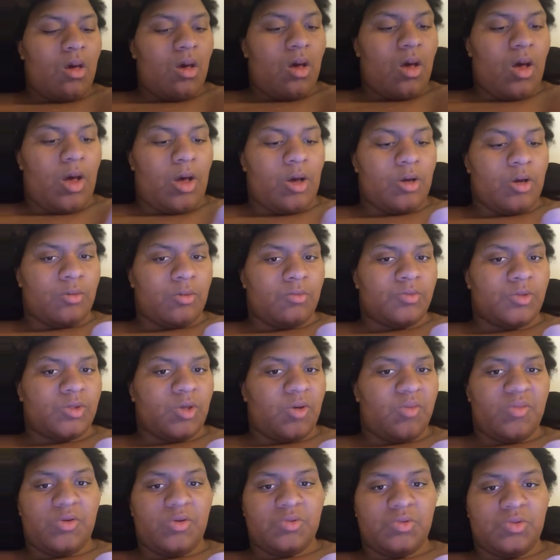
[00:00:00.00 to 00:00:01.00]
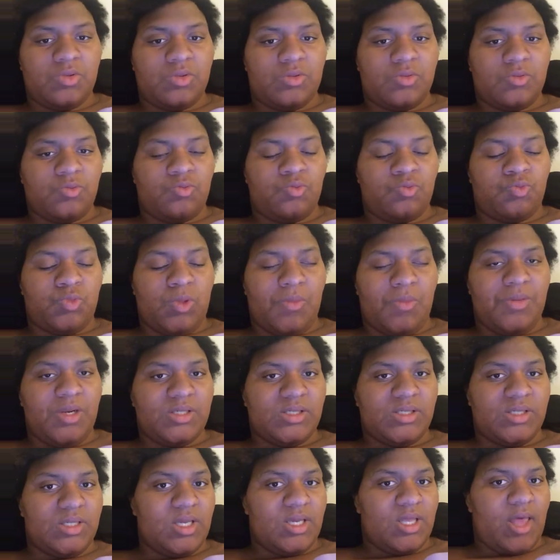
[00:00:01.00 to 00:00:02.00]
So, it was
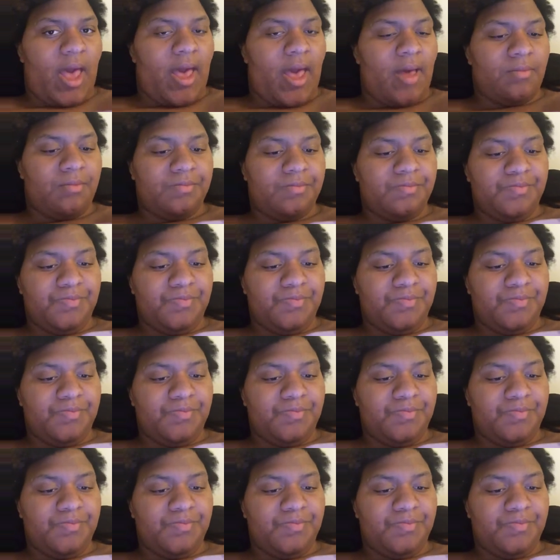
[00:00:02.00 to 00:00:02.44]
reminiscent to that.